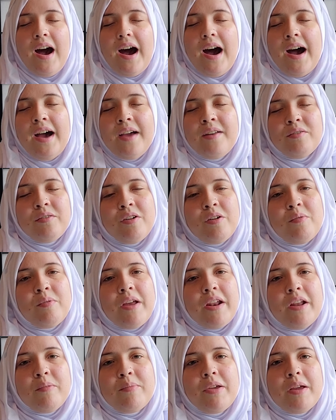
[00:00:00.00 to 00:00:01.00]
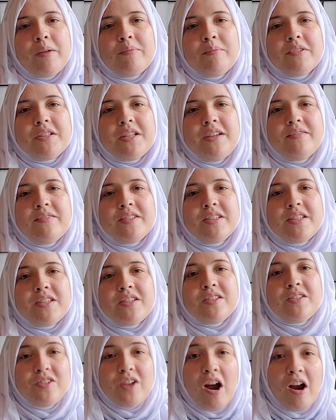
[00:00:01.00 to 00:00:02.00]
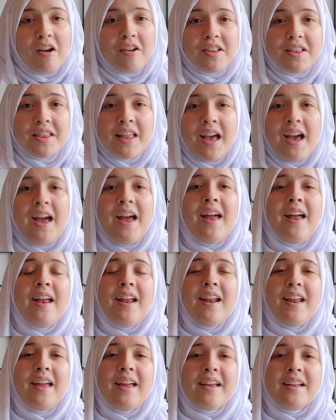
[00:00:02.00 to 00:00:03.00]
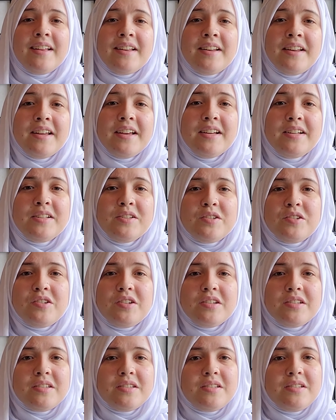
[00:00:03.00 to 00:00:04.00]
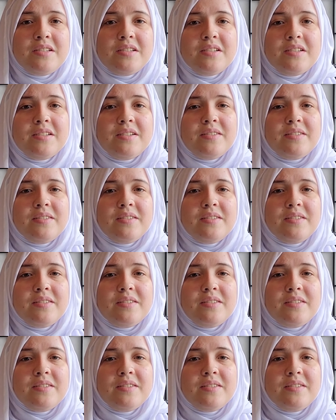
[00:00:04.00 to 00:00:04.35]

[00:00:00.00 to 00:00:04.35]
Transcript: I don't know when I'll be able to even start that and it's just